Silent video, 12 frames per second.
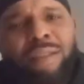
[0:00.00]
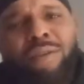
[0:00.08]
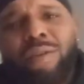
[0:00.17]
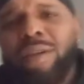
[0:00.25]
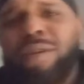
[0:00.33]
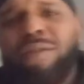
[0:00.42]
He's a
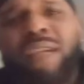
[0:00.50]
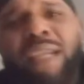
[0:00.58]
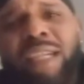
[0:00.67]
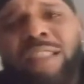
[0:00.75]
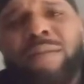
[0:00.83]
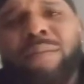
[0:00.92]

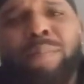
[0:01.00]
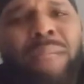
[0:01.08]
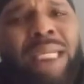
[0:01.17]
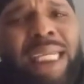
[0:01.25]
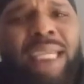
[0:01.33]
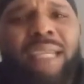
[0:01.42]
grown-ass
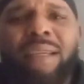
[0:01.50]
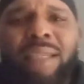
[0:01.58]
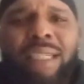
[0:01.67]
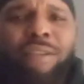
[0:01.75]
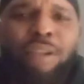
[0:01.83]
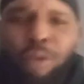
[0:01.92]
being.
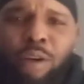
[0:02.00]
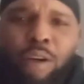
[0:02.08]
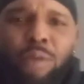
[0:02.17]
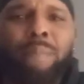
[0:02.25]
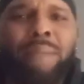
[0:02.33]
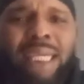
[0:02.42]
He's a
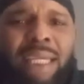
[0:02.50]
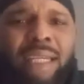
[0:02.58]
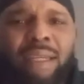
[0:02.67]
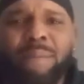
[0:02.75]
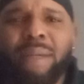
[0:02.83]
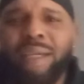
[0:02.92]
grown
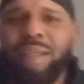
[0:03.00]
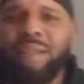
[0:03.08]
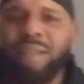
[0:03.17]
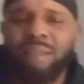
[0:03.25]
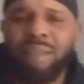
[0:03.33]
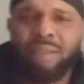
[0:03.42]
being, man.